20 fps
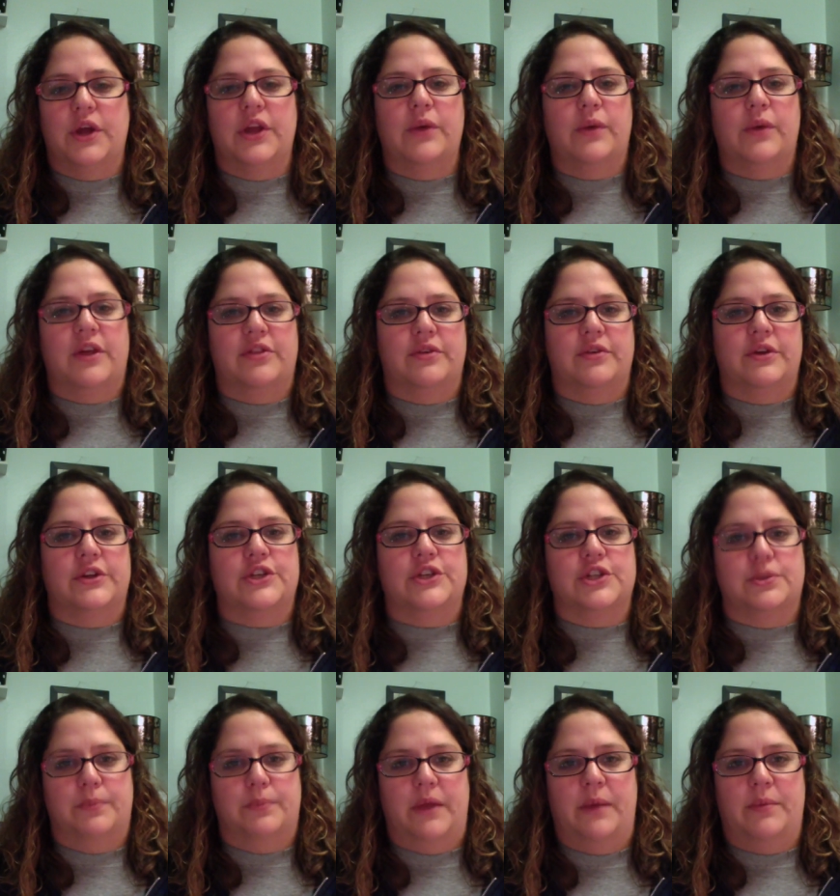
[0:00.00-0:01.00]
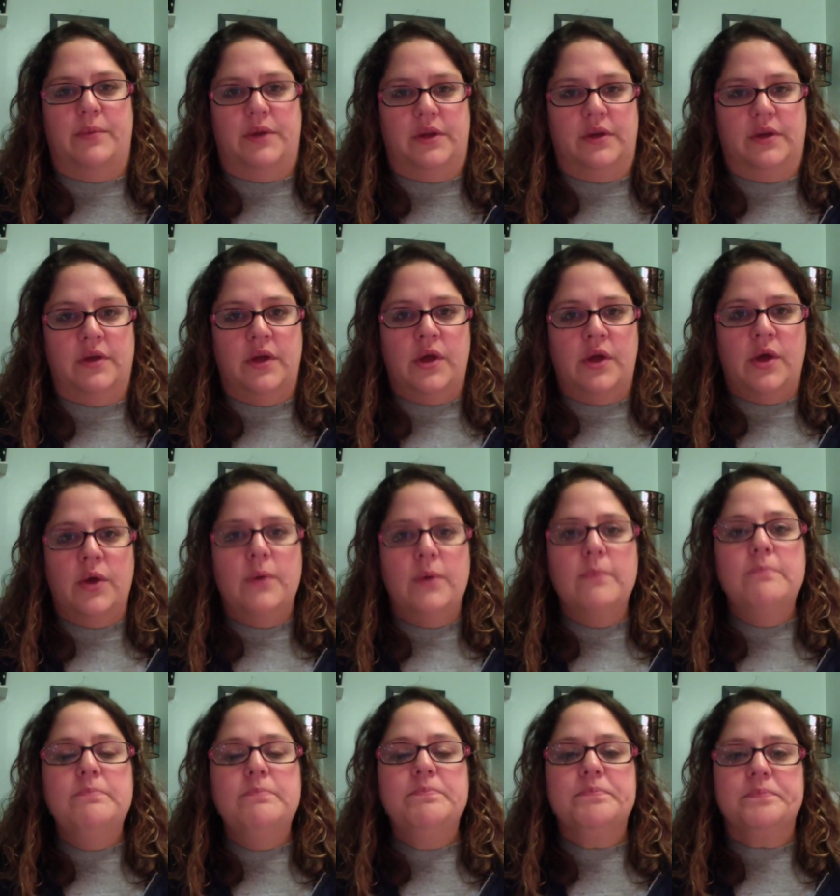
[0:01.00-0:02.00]
your way through it, you should be able
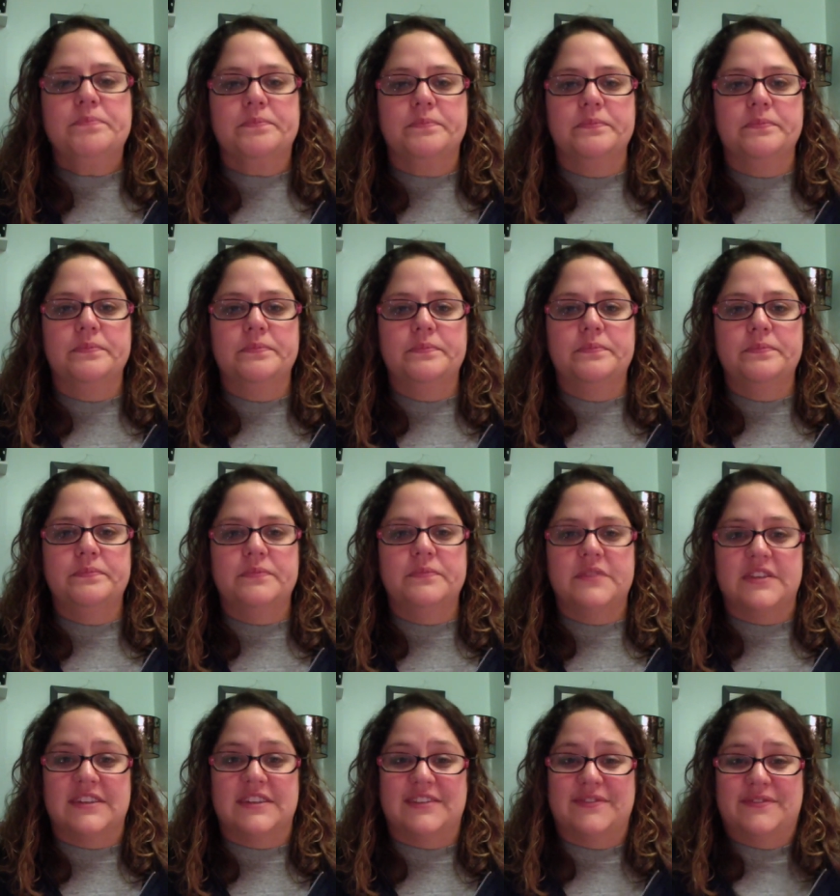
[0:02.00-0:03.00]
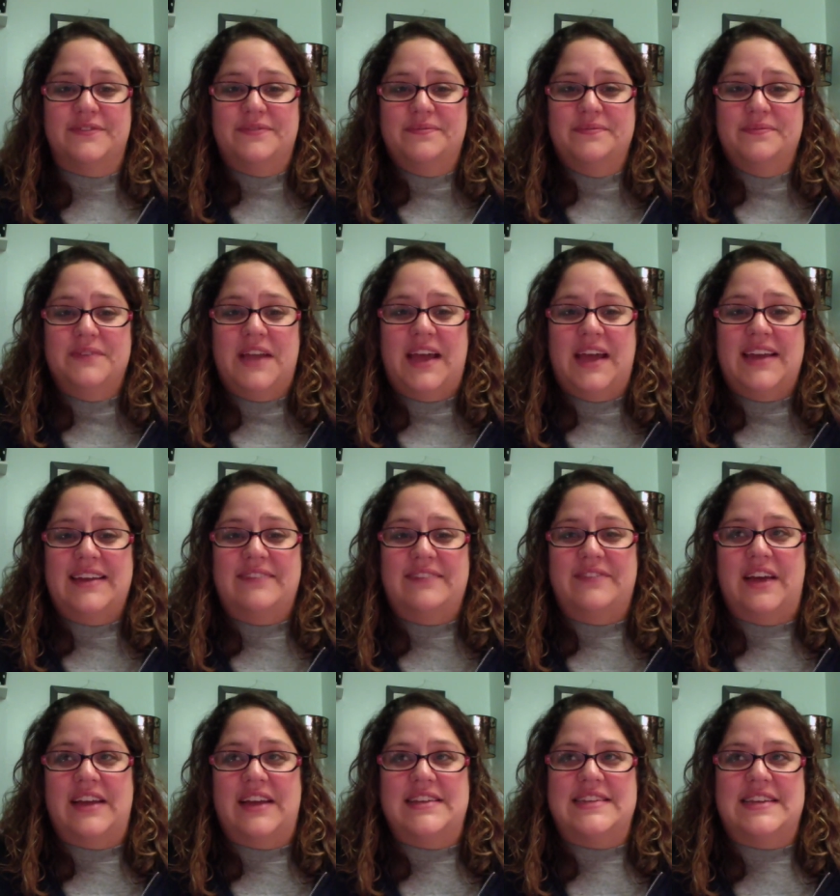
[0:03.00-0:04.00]
to kind of
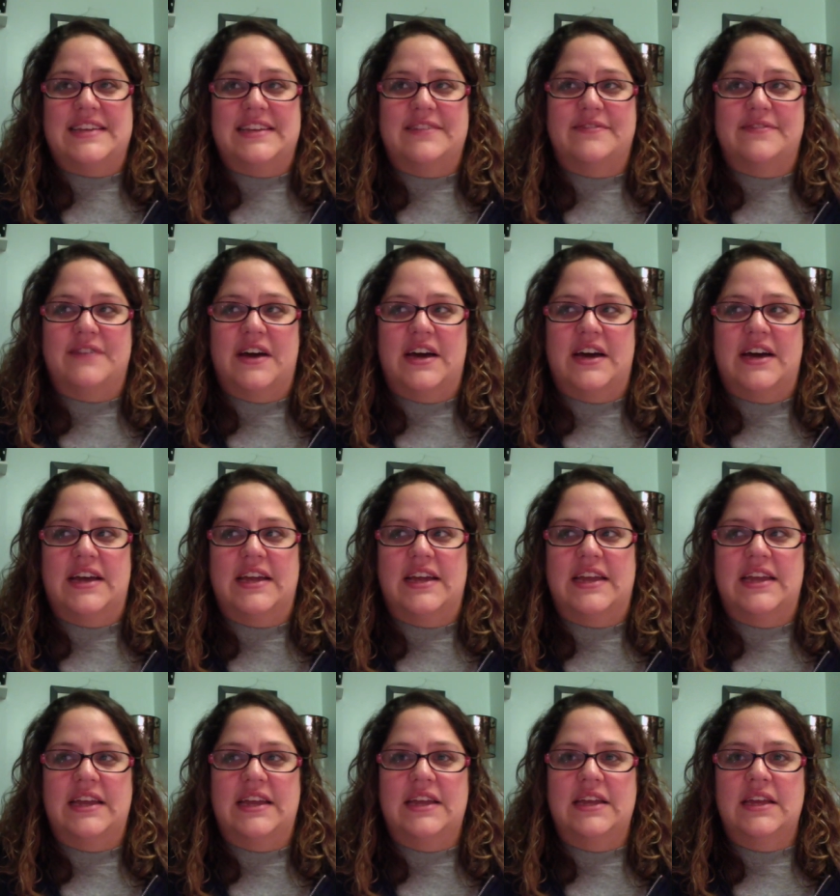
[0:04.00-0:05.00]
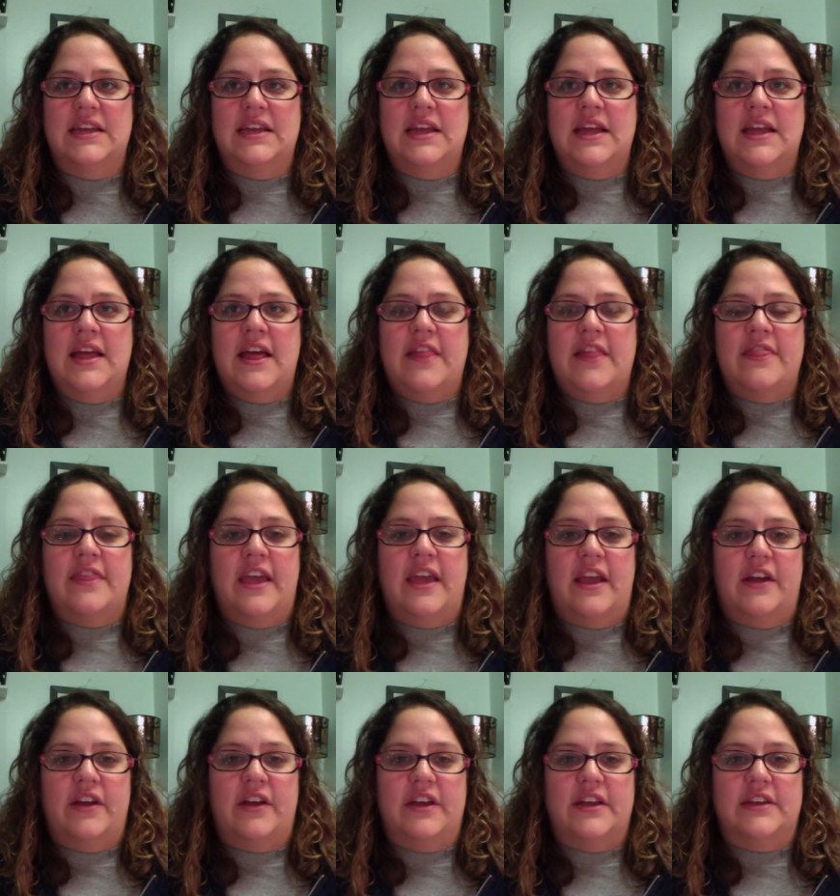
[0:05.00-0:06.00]
identify the
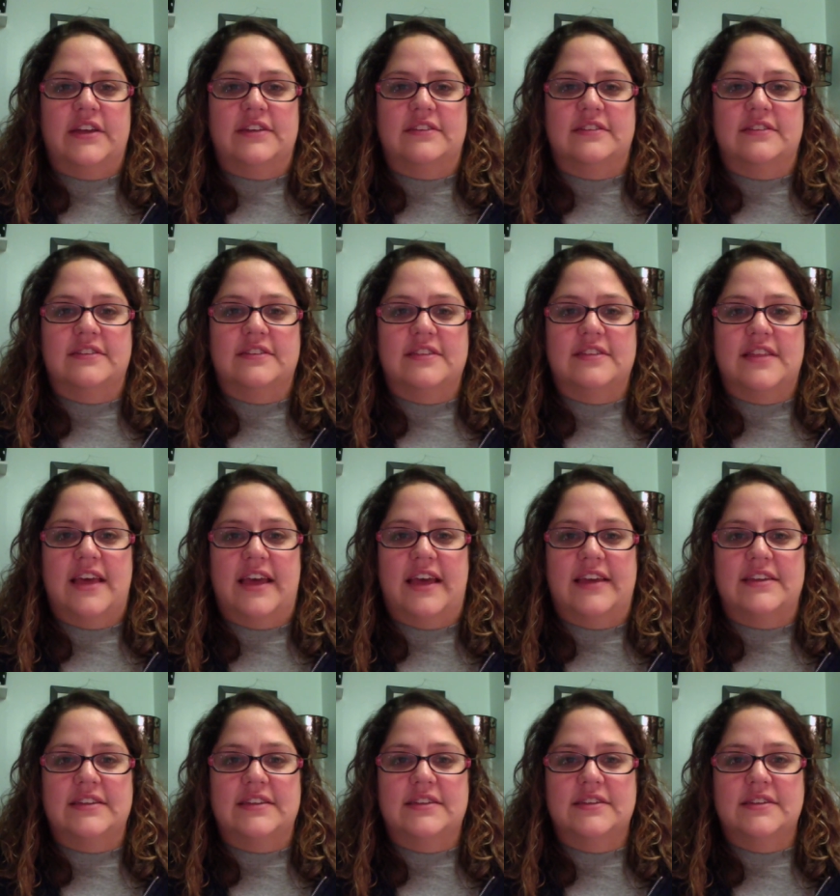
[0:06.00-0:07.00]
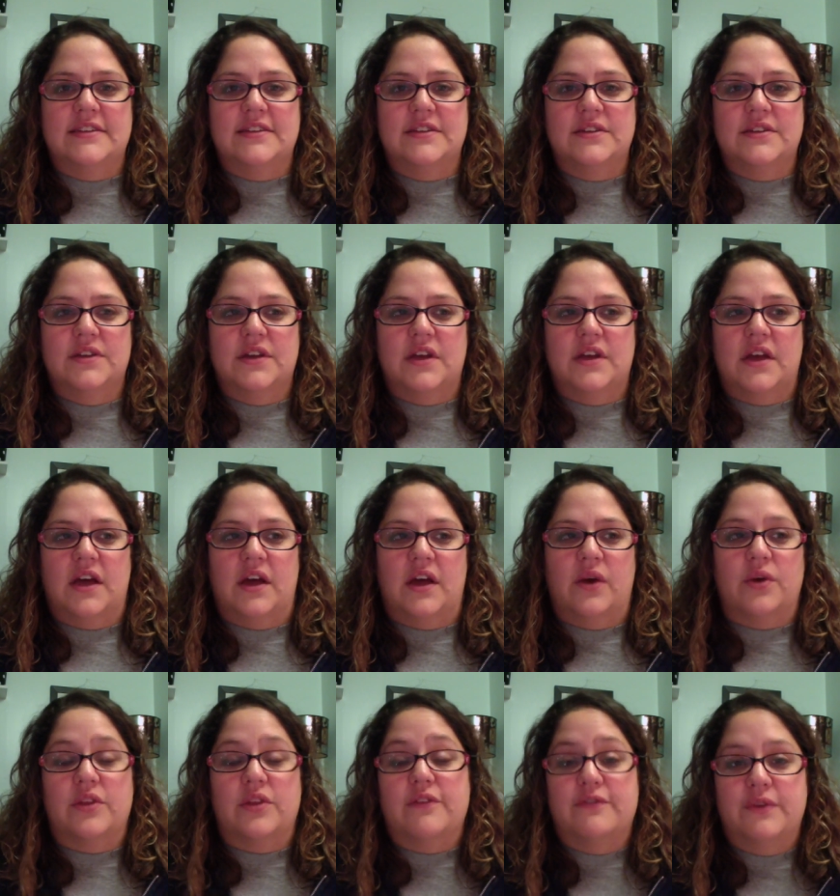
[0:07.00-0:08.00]
areas that
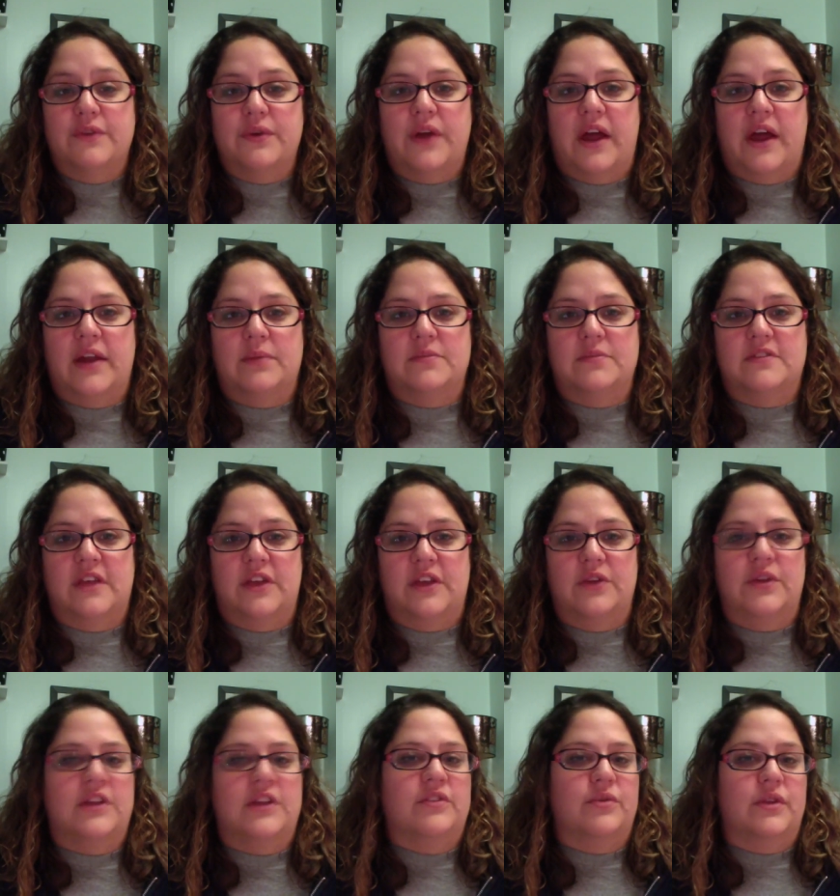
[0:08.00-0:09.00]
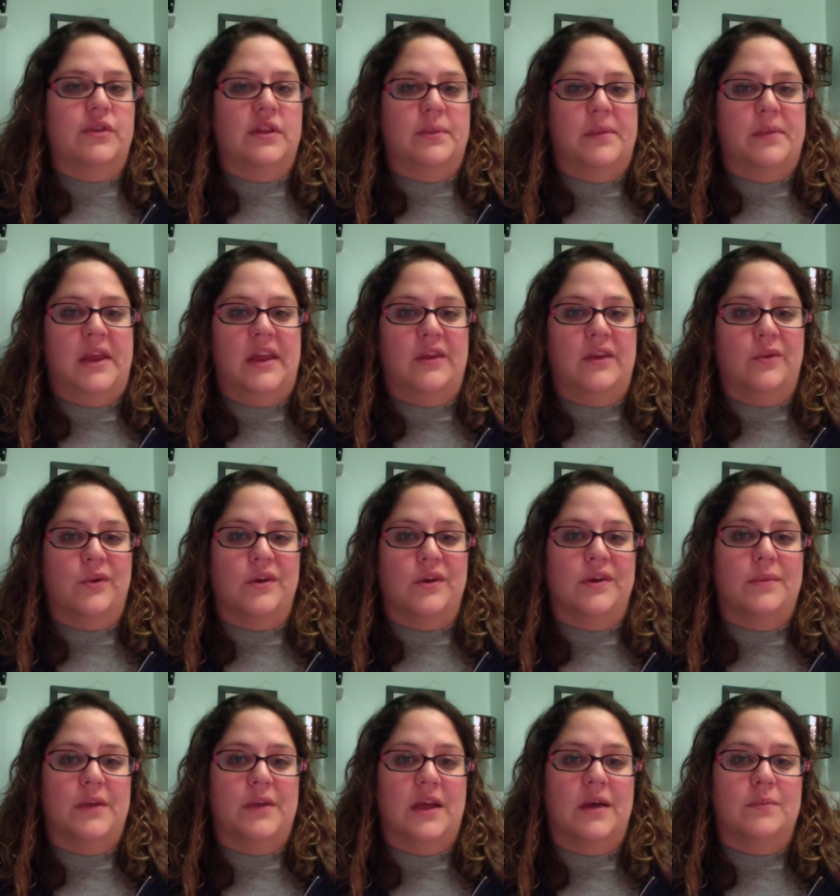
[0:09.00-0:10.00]
or the food items that you need to eliminate in order
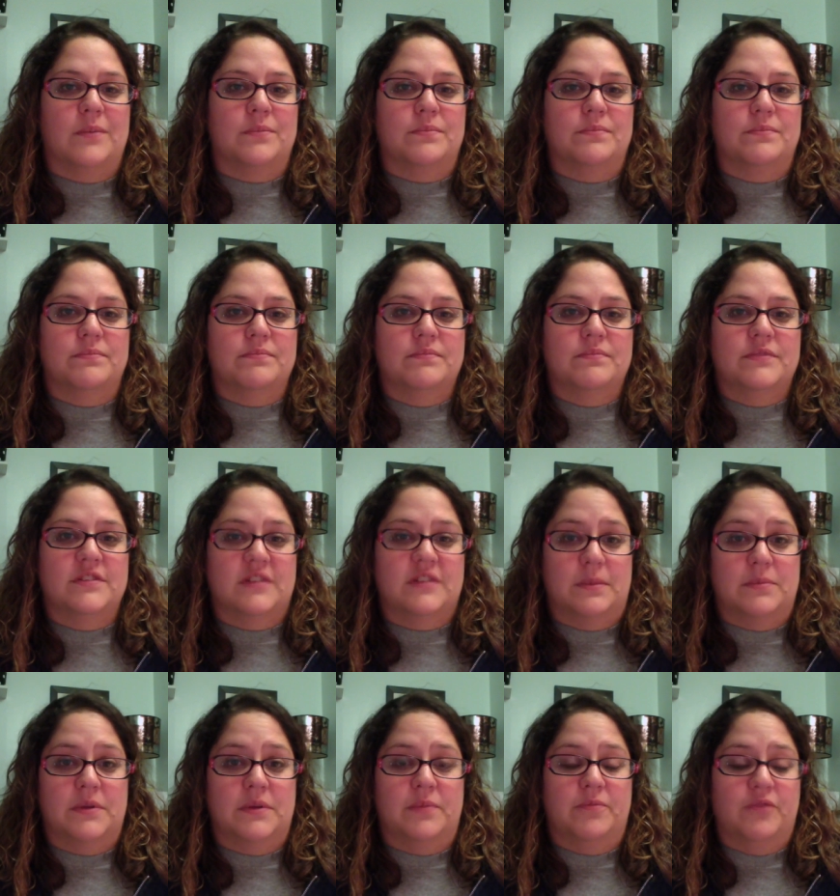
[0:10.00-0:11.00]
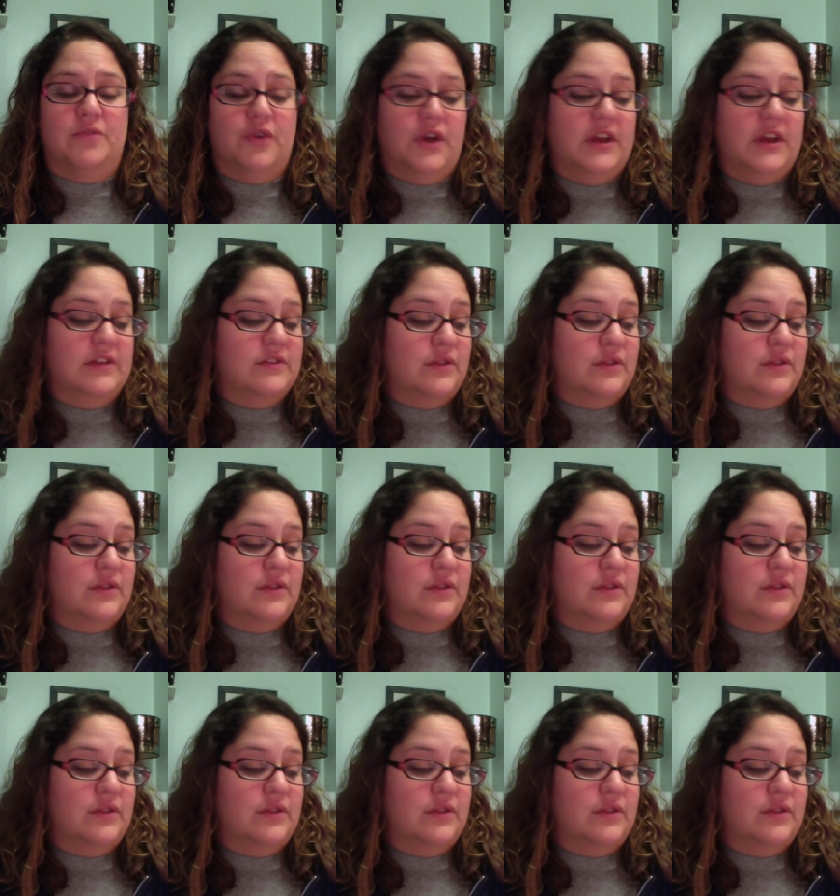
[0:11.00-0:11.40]
to become symptom free.